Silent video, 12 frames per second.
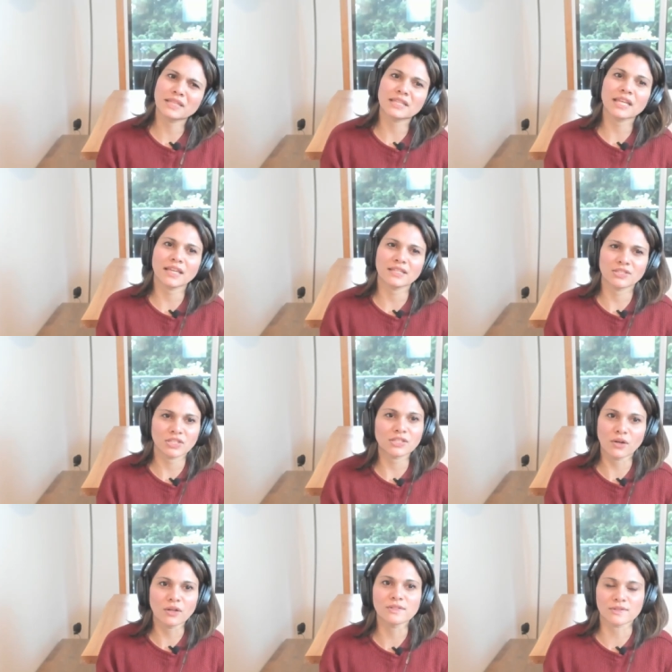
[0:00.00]
with
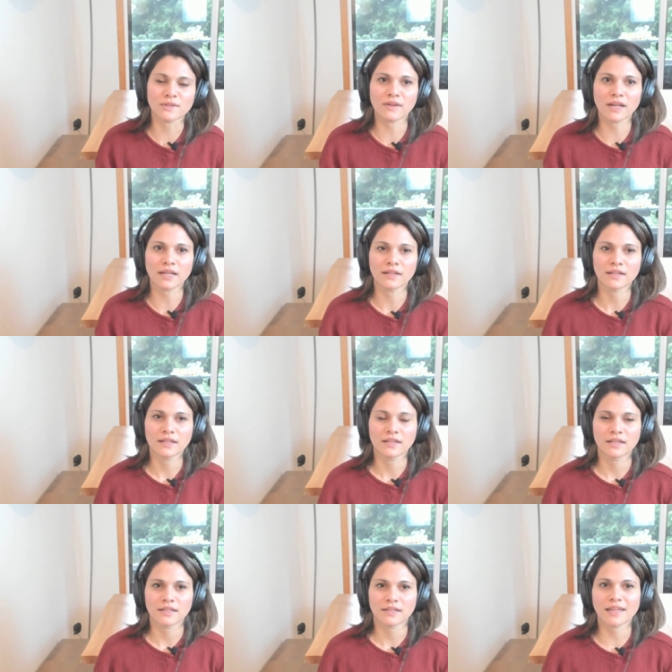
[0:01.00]
AEGD also, right?
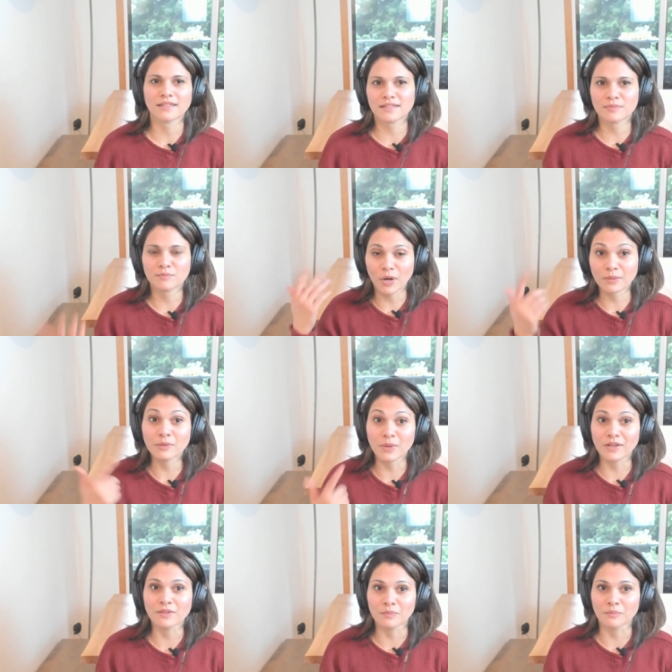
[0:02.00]
That's probably
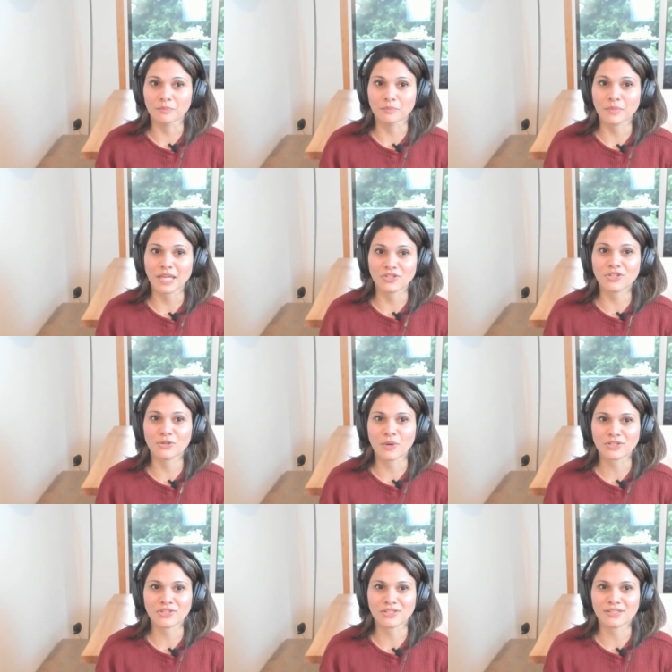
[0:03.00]
one of the major
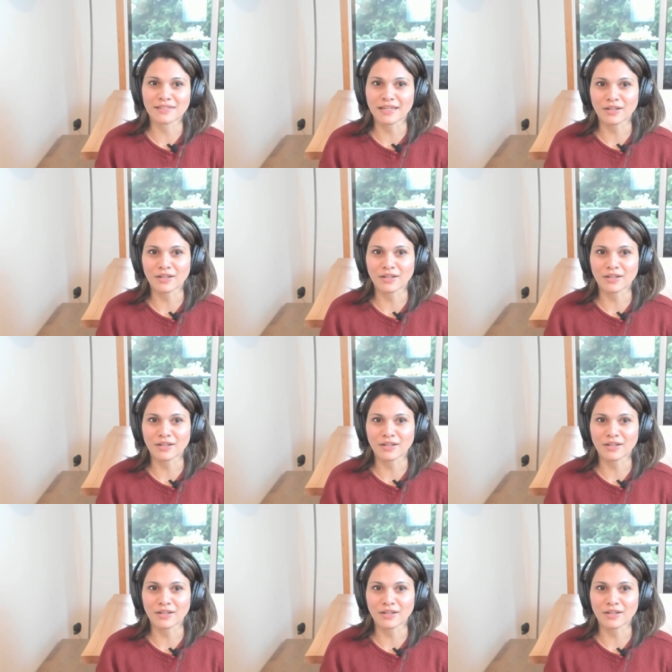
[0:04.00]
questions